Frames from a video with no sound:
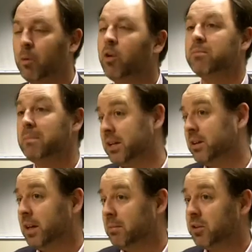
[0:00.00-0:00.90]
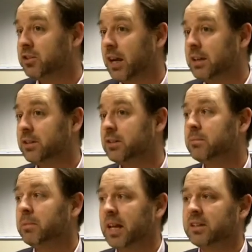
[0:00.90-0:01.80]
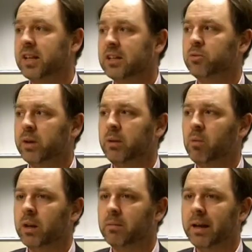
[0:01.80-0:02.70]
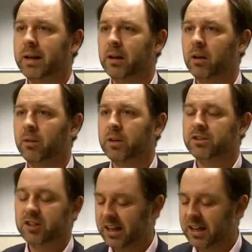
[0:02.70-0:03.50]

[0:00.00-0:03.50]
They won't admit it in most cases, but that's really one of the main underlying reasons.